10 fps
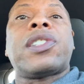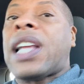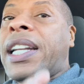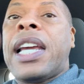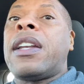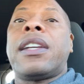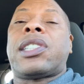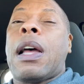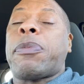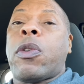They didn't
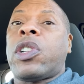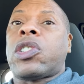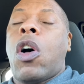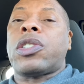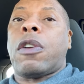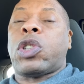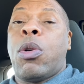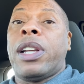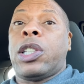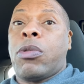accept the results of
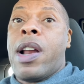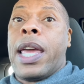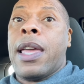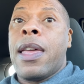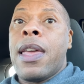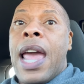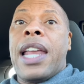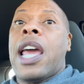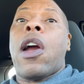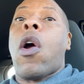twenty twenty, and
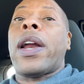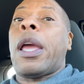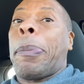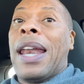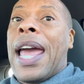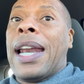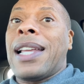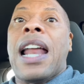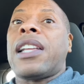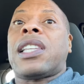they're already planning
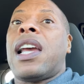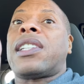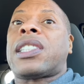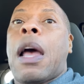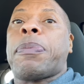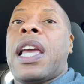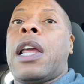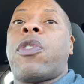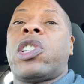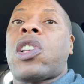not to accept any
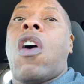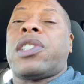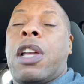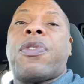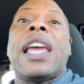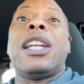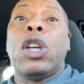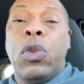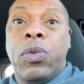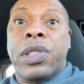results if they
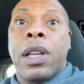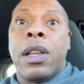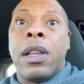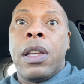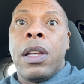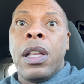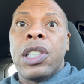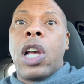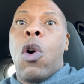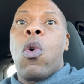lose.
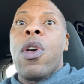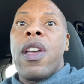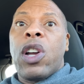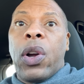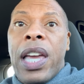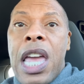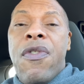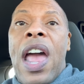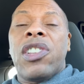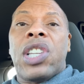So
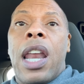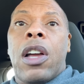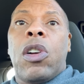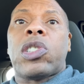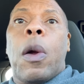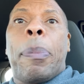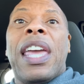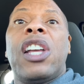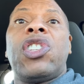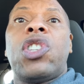evangelicals are
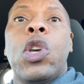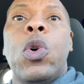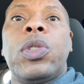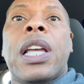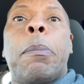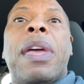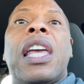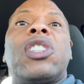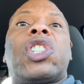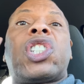being used and
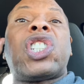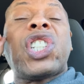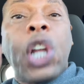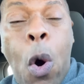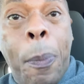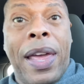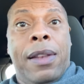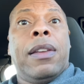being stupid.